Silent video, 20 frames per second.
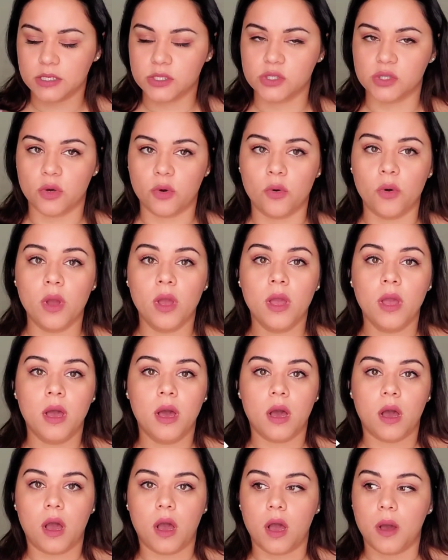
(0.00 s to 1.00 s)
So
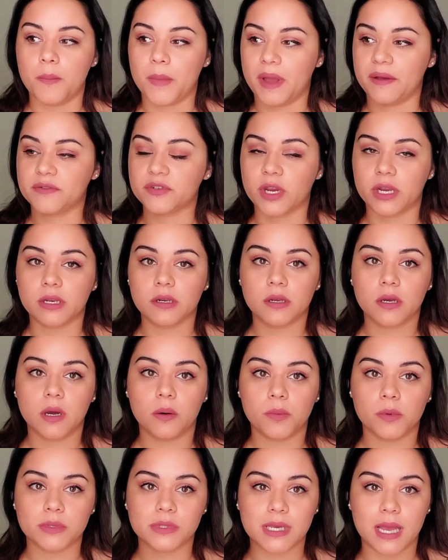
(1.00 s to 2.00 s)
I've tried it a
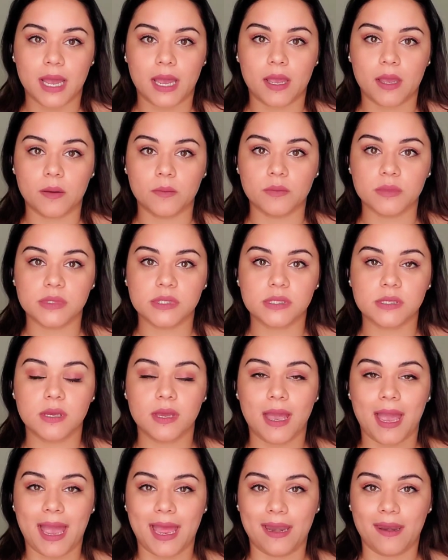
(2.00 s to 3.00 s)
couple times
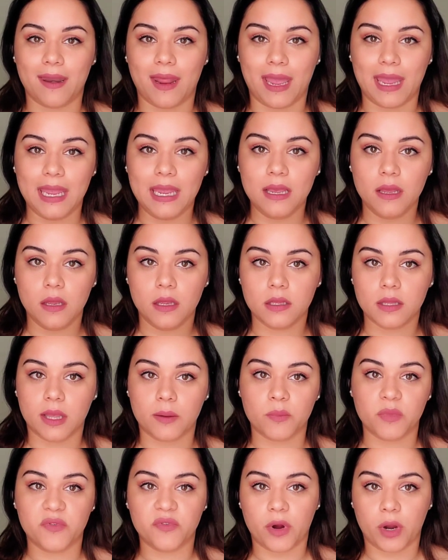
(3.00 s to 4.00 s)
at night, like
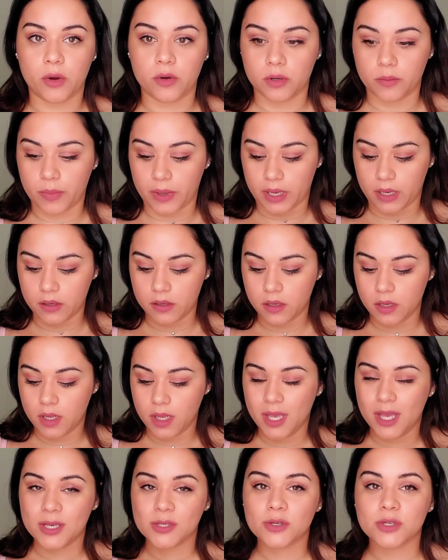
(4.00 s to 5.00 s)
before I go to bed.
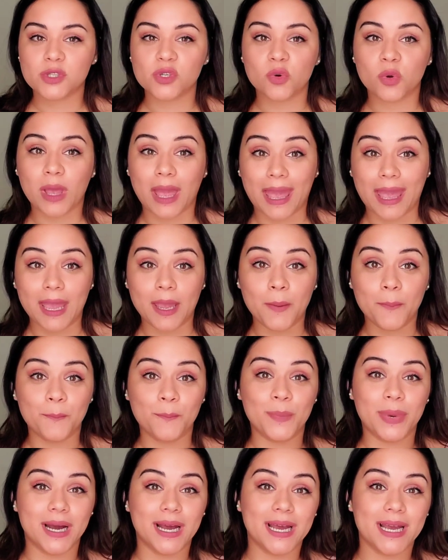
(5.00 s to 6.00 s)
So it's okay,
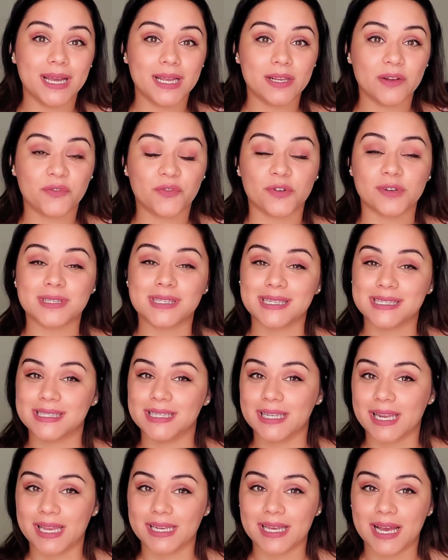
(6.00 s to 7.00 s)
but for
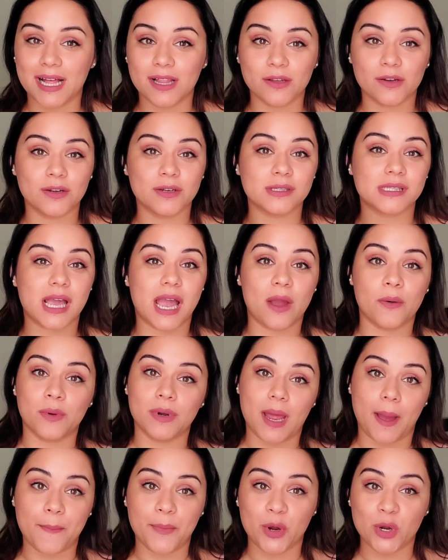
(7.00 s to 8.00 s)
$69, I would
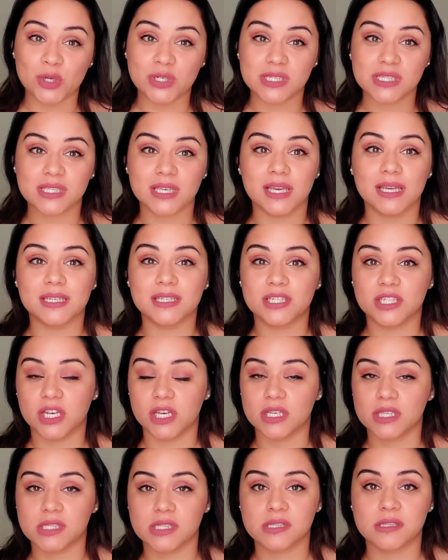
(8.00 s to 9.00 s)
not purchase it
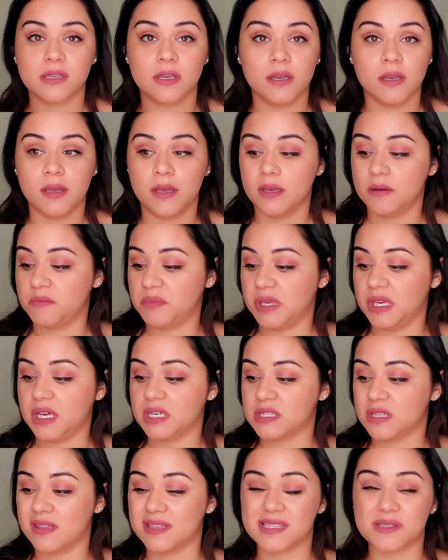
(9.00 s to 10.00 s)
just because
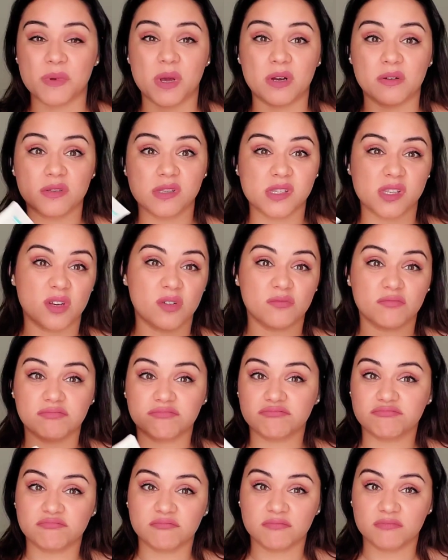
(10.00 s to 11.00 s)
of the smell. So
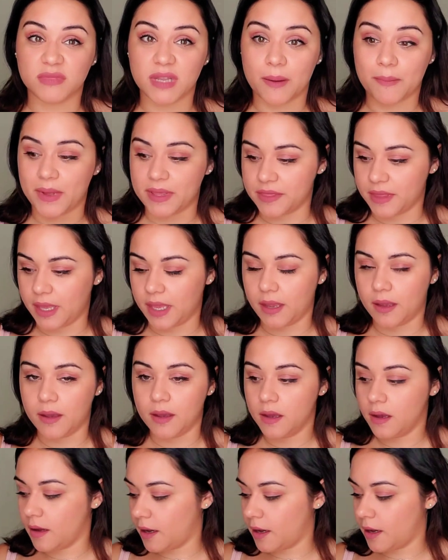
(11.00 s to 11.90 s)
not my thing.